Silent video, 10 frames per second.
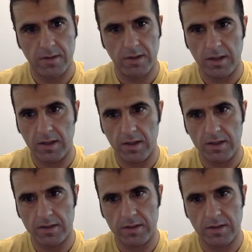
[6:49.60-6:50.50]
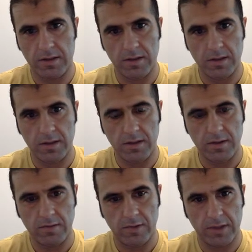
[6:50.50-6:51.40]
And
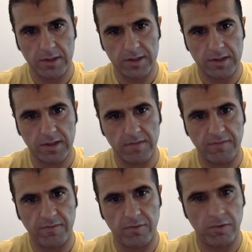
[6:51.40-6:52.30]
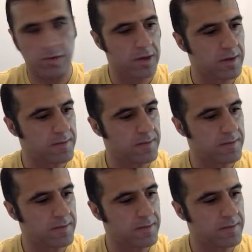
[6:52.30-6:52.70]
we're going to say for